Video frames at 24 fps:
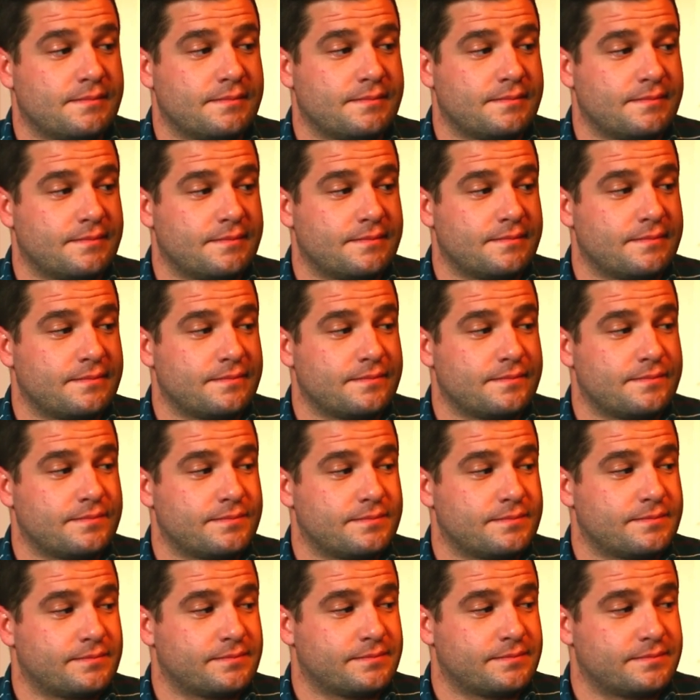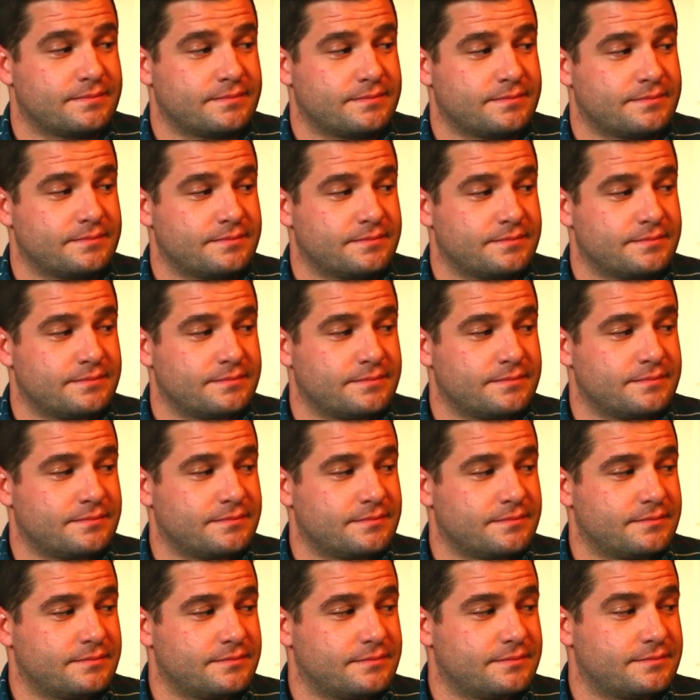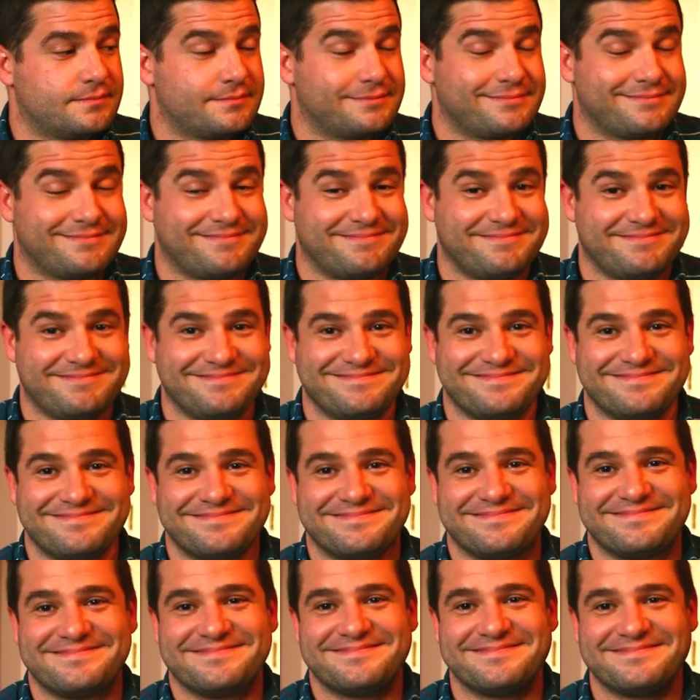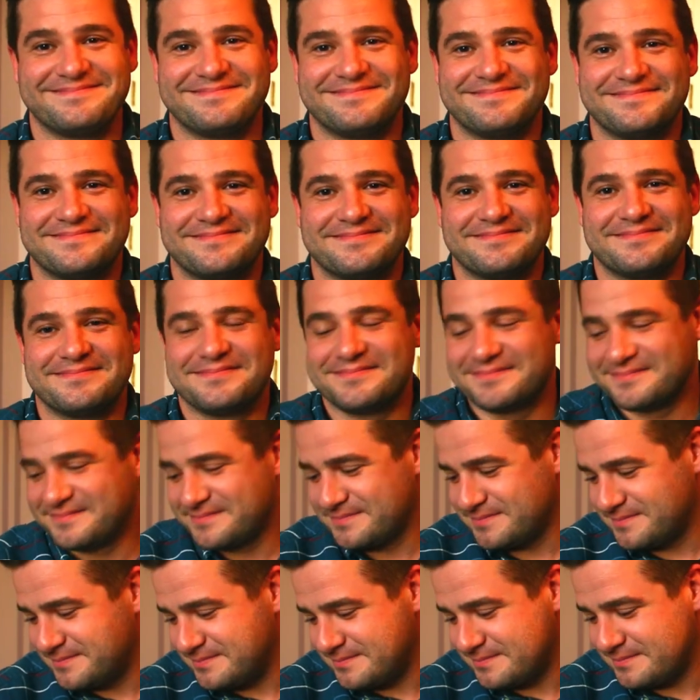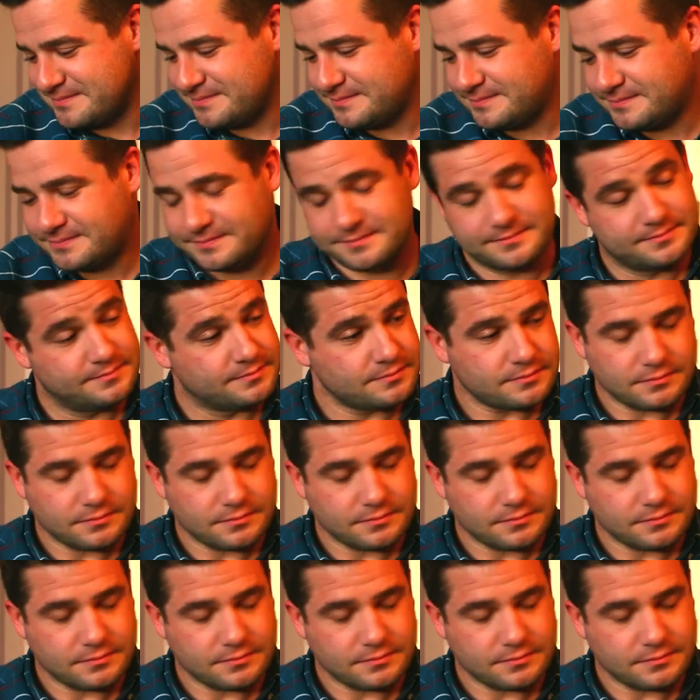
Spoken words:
(not speaking)